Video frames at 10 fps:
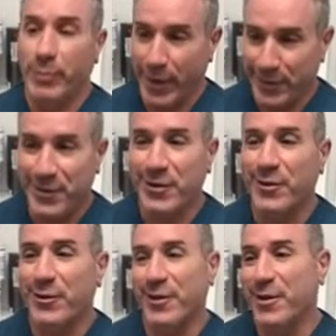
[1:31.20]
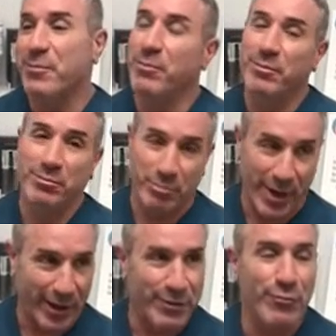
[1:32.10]
Back to 30,
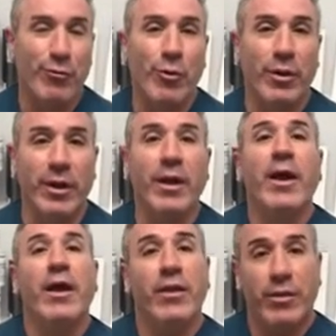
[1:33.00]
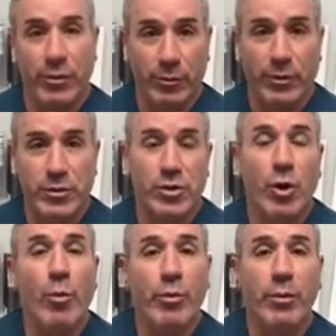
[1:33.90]
back to 40. The
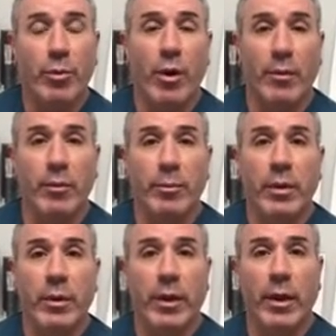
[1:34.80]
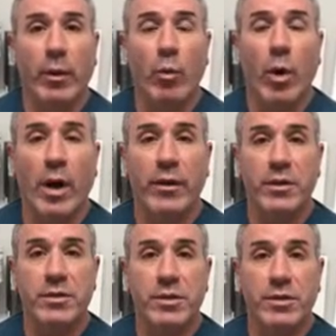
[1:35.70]
scope of the problem and why
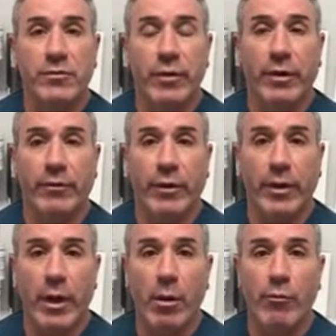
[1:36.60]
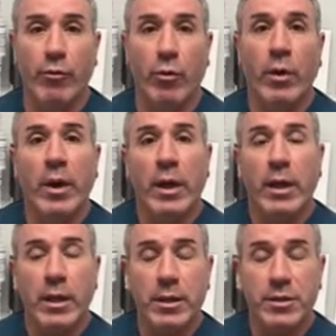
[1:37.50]
this is very, very helpful
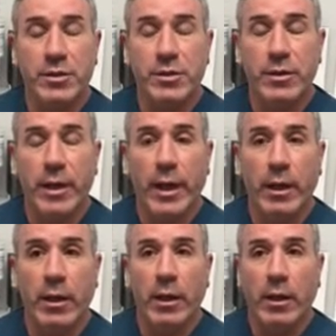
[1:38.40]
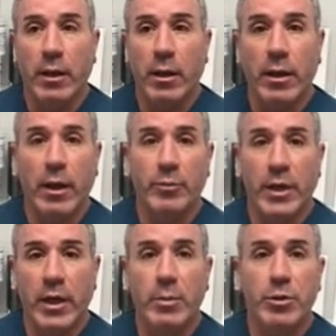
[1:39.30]
is that up
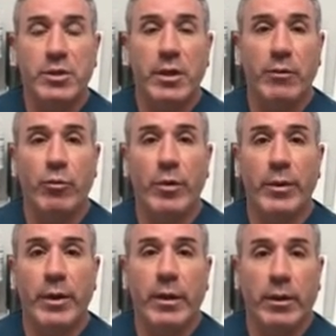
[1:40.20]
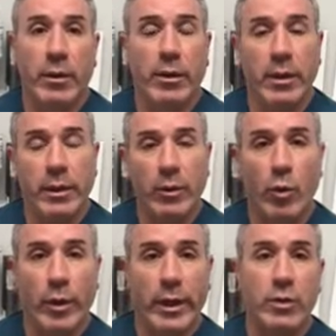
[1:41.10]
to 80% of women
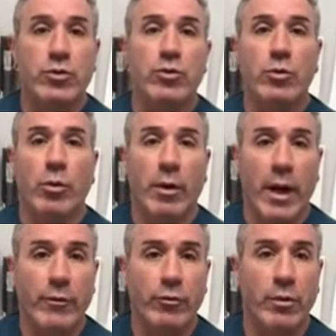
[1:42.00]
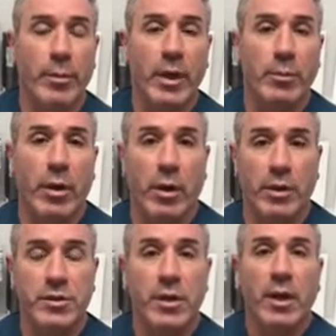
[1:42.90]
going into or after the
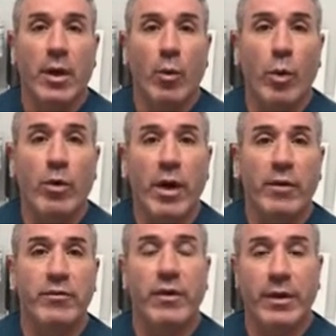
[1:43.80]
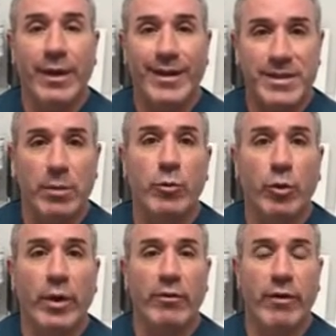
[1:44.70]
menopause will have some
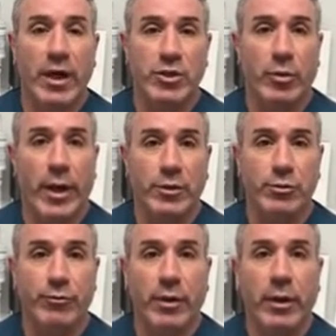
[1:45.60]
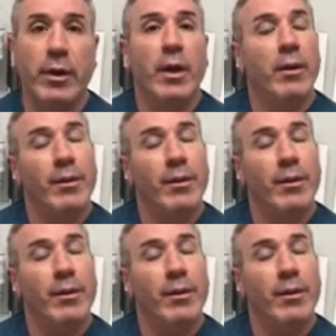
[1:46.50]
degree of vaginal atrophy.